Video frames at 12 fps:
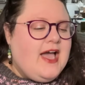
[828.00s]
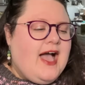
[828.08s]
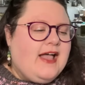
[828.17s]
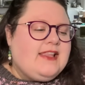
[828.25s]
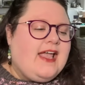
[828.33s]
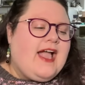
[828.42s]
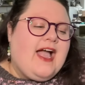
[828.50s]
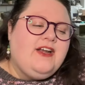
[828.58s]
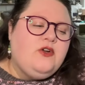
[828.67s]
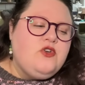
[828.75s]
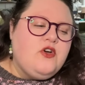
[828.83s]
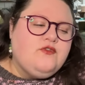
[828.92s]
Like, I
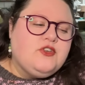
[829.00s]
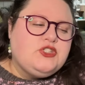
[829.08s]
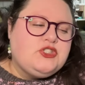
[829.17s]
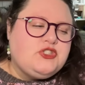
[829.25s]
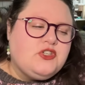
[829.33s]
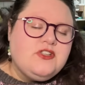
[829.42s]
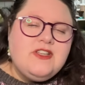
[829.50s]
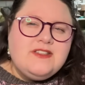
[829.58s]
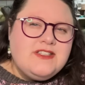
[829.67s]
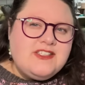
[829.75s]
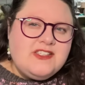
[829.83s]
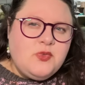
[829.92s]
don't know for sure that
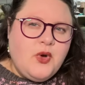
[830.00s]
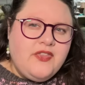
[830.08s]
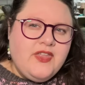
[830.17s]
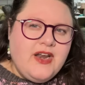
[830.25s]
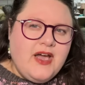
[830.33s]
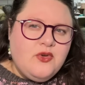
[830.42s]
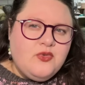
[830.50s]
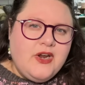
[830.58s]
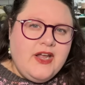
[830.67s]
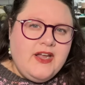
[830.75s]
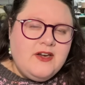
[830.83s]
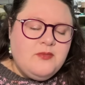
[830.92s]
this is one that I'll
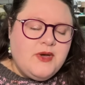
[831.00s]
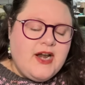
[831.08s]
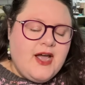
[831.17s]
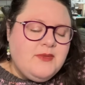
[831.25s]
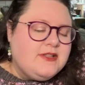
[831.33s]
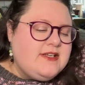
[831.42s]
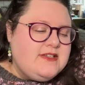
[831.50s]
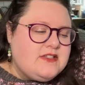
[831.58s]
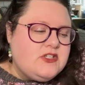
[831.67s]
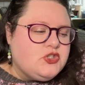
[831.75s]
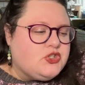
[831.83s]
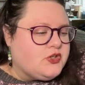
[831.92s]
read, but I'm at least
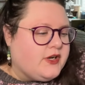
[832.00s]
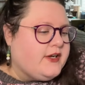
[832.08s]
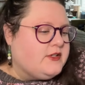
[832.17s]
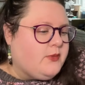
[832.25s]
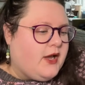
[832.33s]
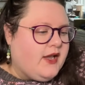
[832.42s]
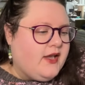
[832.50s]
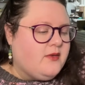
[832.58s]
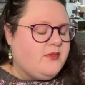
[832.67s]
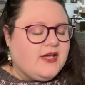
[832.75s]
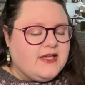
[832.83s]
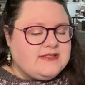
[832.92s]
intrigued by it
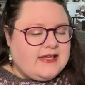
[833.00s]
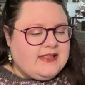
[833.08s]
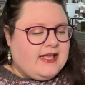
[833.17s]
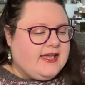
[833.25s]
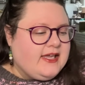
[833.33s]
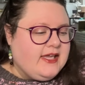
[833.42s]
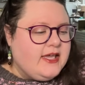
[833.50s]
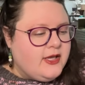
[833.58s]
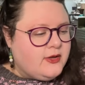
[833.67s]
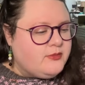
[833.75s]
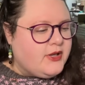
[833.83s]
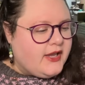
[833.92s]
because I like
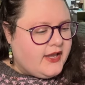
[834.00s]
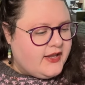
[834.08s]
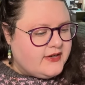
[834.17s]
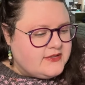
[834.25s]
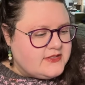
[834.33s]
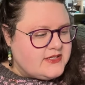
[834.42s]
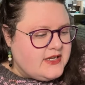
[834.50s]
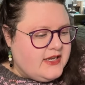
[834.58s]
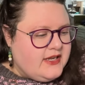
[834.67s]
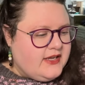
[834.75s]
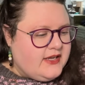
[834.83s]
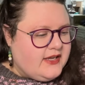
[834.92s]
him. And
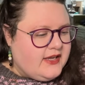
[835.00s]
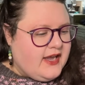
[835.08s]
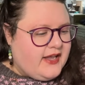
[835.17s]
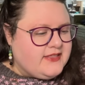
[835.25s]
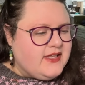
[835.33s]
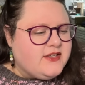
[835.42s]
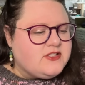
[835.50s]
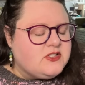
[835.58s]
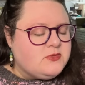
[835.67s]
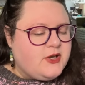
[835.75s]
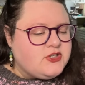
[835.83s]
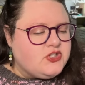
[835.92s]
he, I think
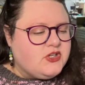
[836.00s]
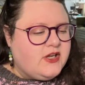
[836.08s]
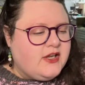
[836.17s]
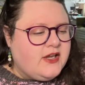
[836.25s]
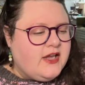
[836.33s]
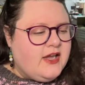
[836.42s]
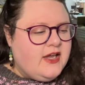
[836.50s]
especially,